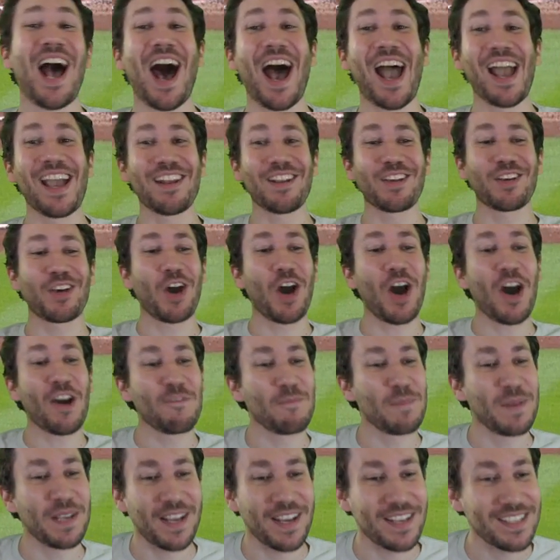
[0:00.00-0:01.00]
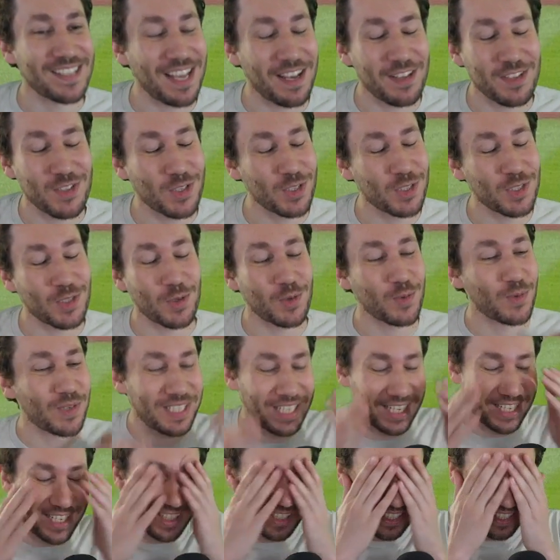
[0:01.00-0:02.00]
I had a cough because that is just so
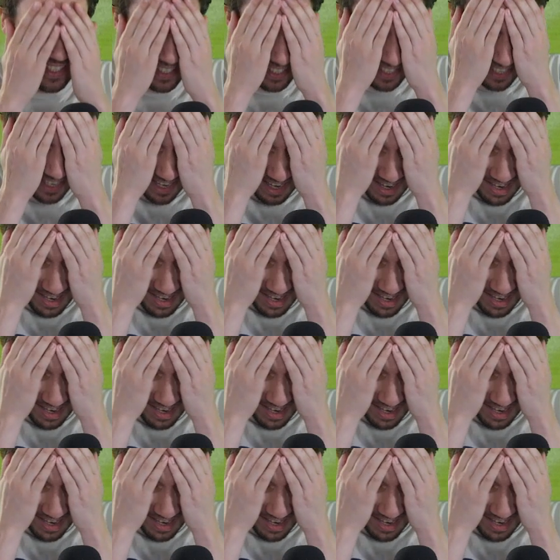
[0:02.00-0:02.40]
ridiculous.